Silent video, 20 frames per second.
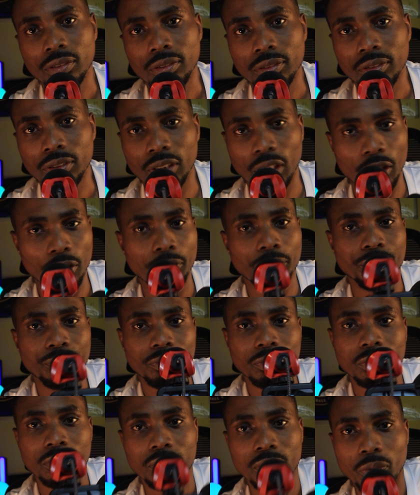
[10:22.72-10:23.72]
so
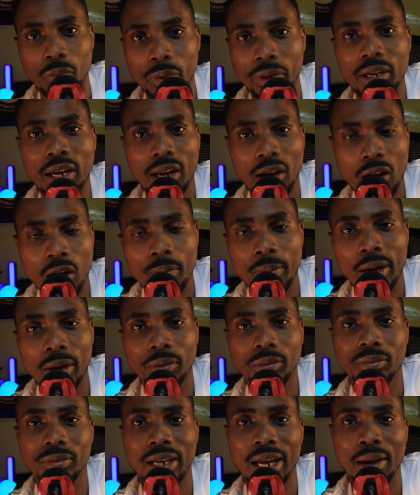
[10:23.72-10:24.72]
we gotta come
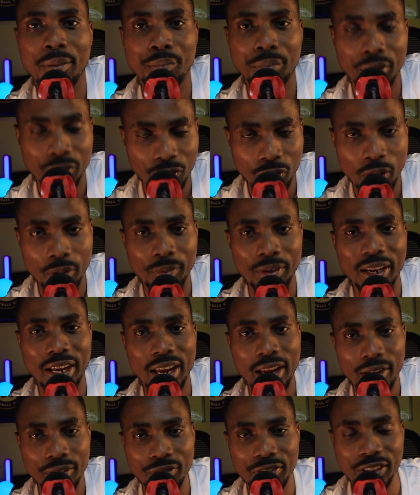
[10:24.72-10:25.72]
out and perform
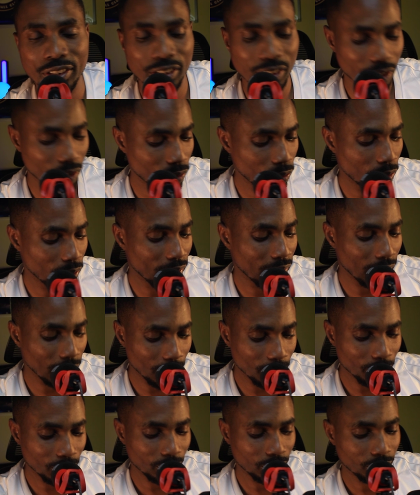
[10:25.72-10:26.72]
every single
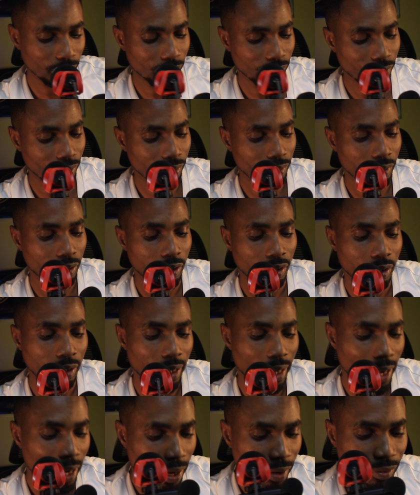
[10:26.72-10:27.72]
game.
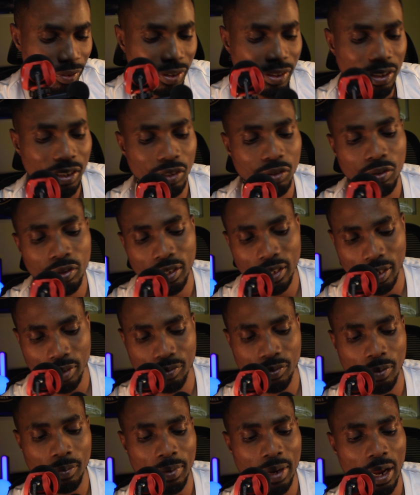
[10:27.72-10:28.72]
Every single
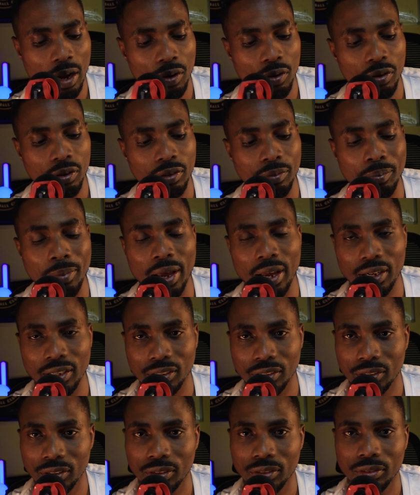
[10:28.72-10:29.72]
game from now on
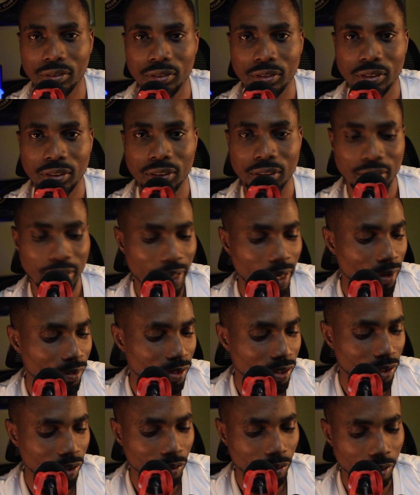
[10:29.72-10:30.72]
matters.
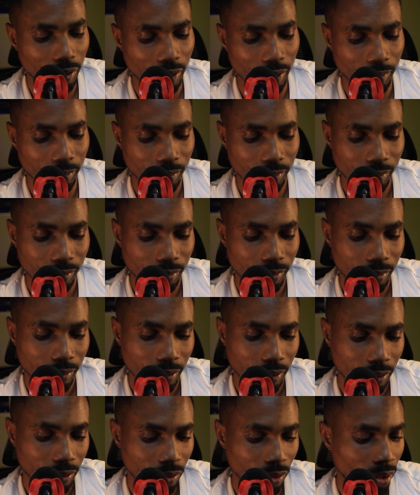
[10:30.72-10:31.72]
Every single game.
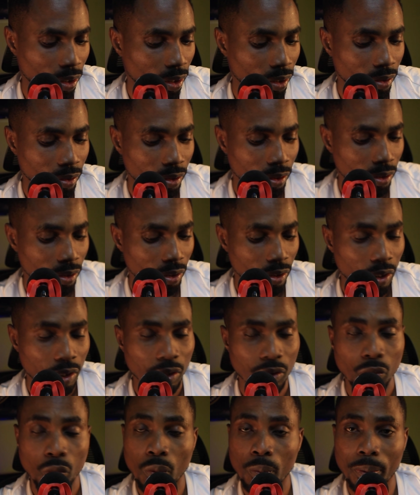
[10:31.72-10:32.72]
Okay,
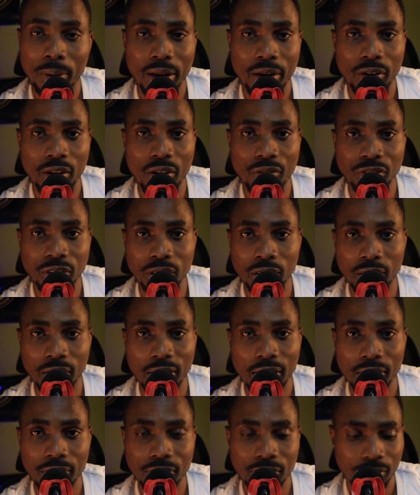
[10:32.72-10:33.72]
we're playing Everton
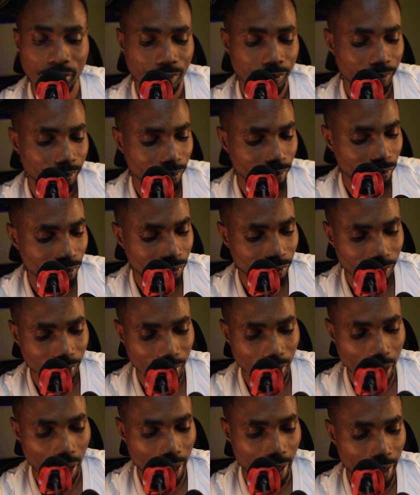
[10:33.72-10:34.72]
next.
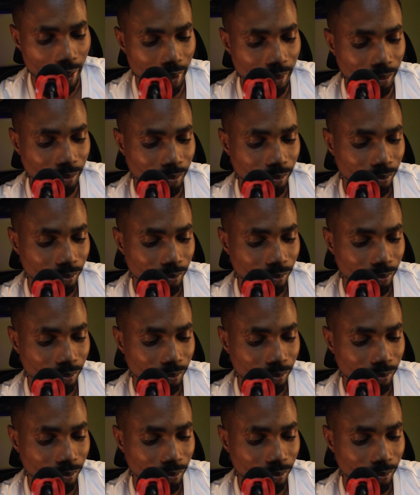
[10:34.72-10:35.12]
All right,